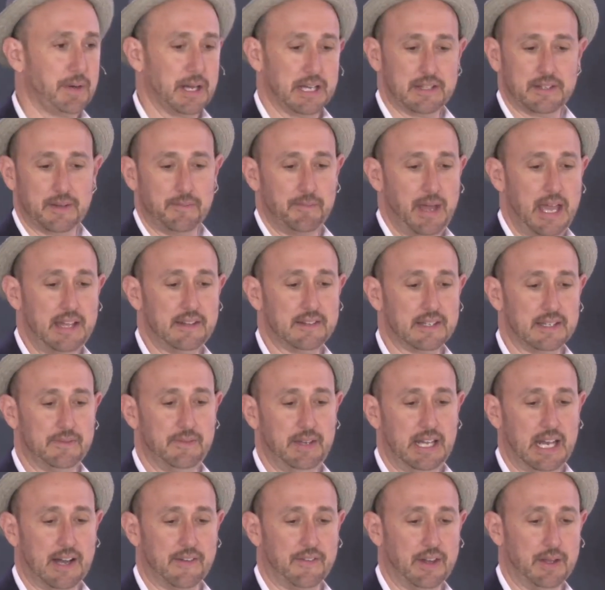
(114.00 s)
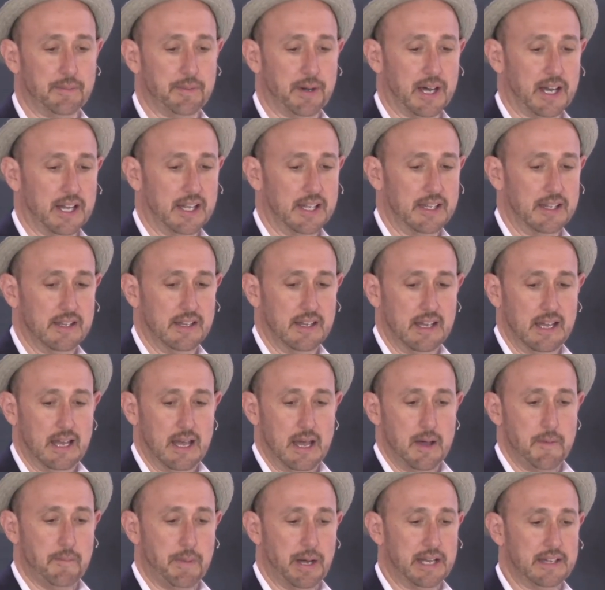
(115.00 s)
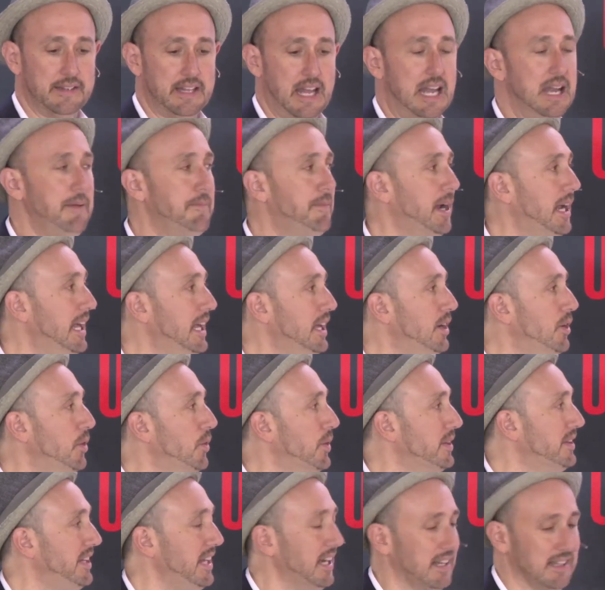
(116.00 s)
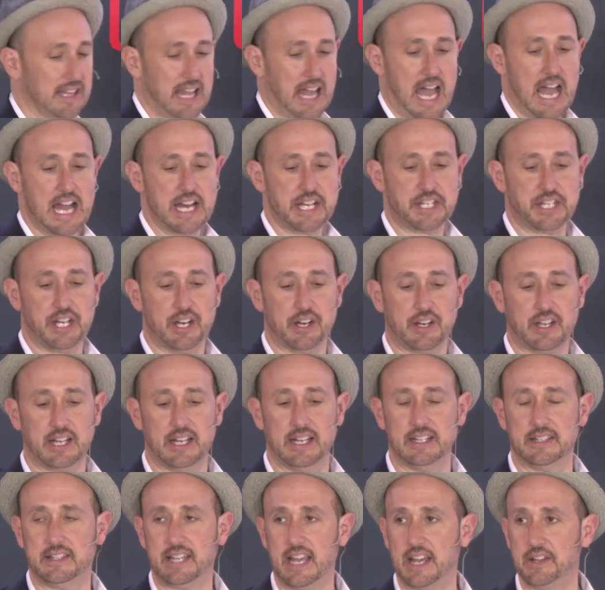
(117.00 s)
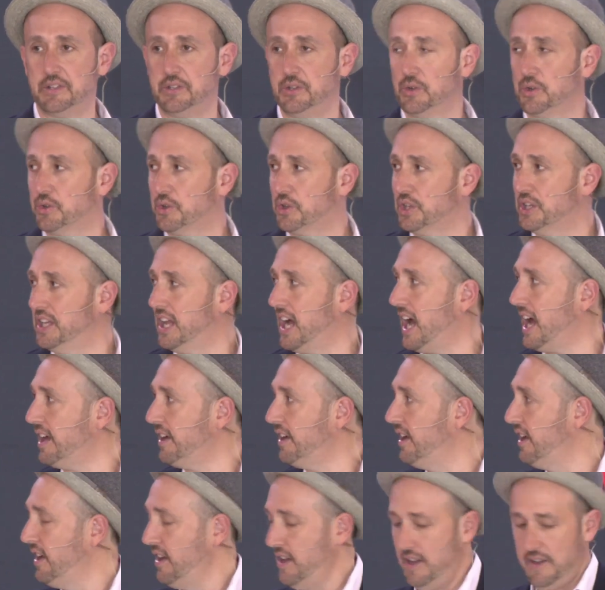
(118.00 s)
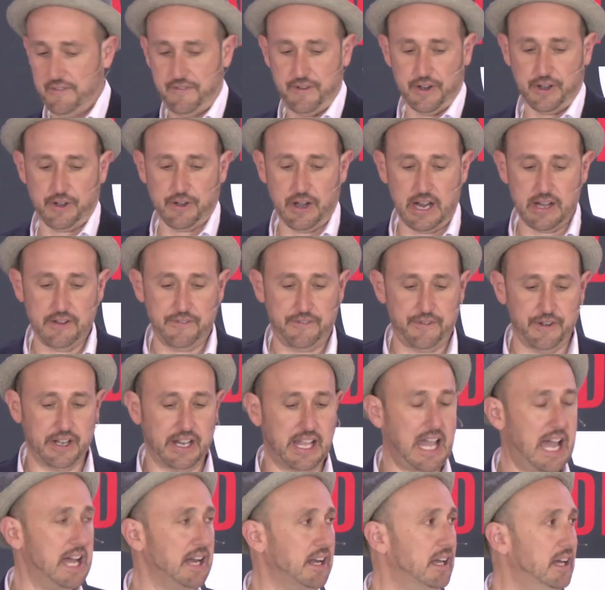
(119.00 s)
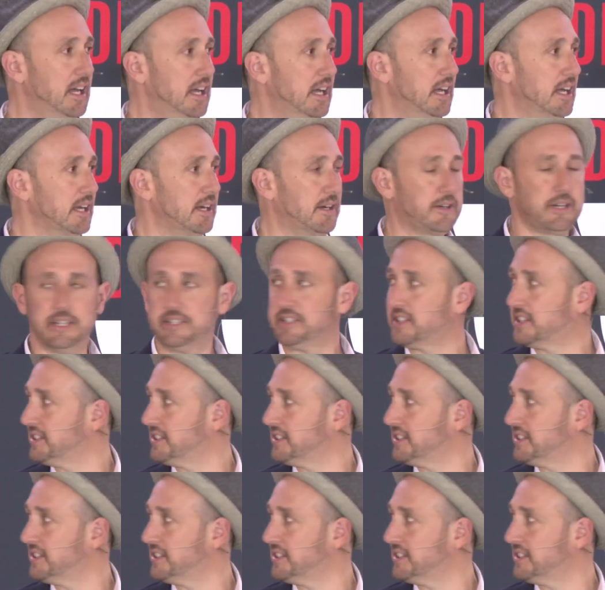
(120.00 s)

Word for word: but it's amazing to meet everybody. But as anybody who was here last year can attest, you could not forget, forget Chris